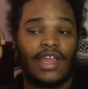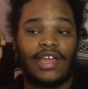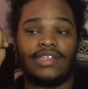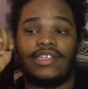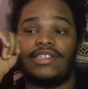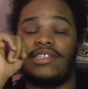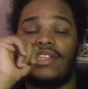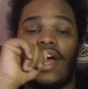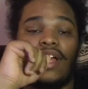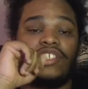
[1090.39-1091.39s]
Like I said,
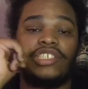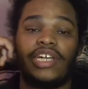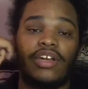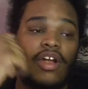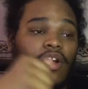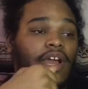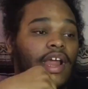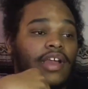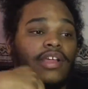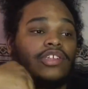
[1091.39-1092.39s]
Solange and
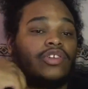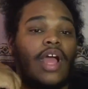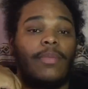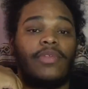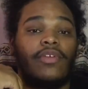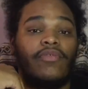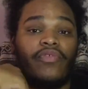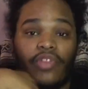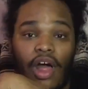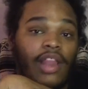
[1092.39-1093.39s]
Ariana dropped
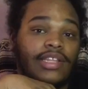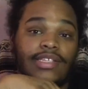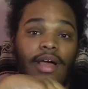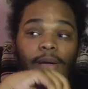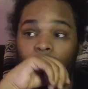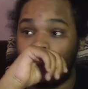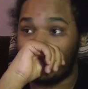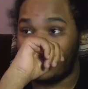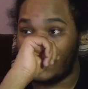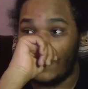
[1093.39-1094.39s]
flawless
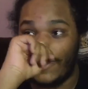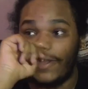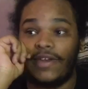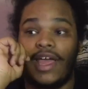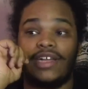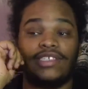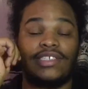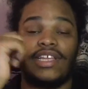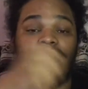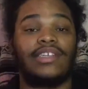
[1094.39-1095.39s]
albums, and I
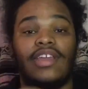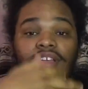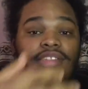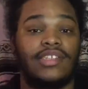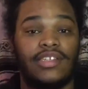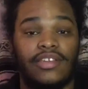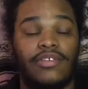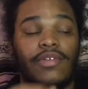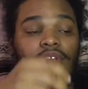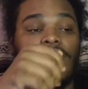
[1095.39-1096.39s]
just think it's gonna continue.